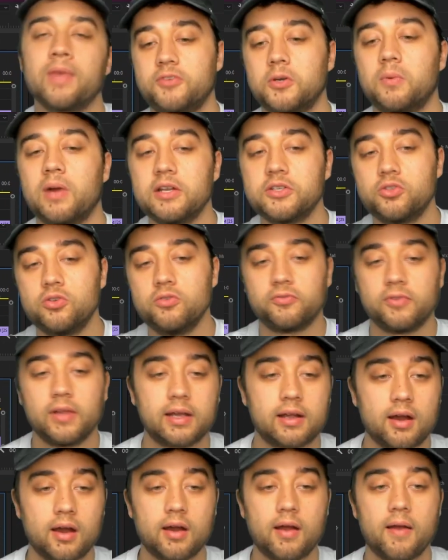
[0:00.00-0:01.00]
If you wanted to
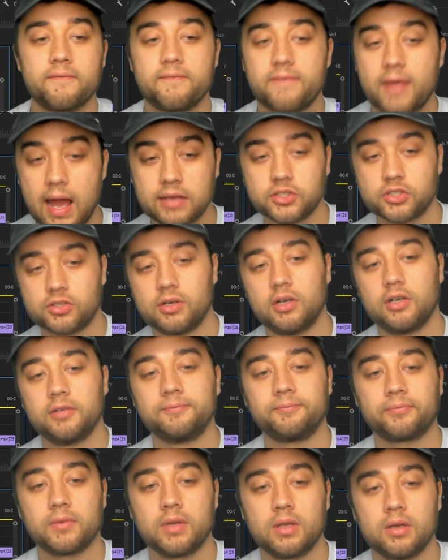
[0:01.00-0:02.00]
flicker
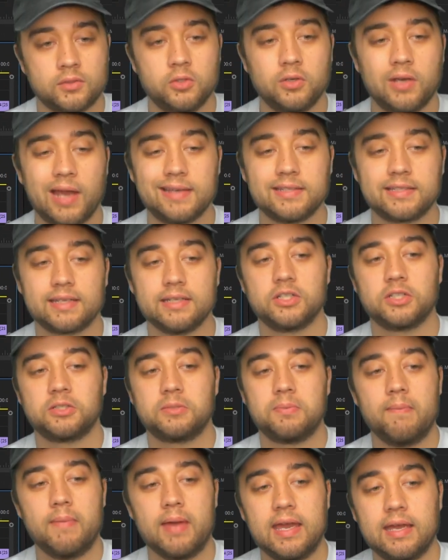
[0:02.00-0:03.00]
faster, you guys can
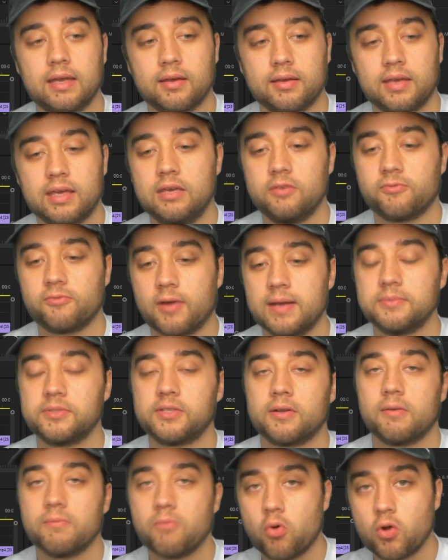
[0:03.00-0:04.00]
just make
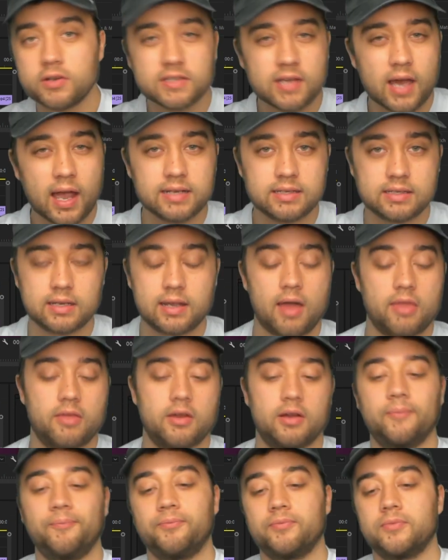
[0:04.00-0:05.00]
keyframes that are more tight
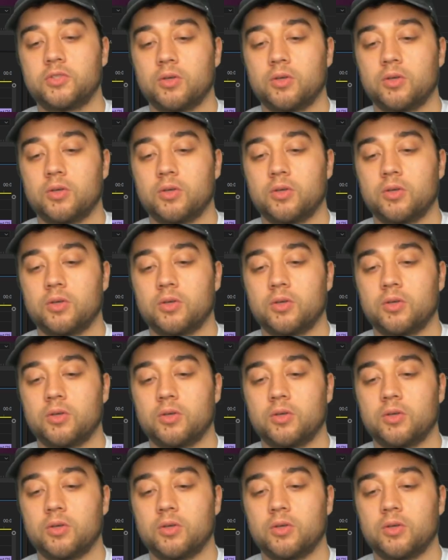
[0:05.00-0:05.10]
together.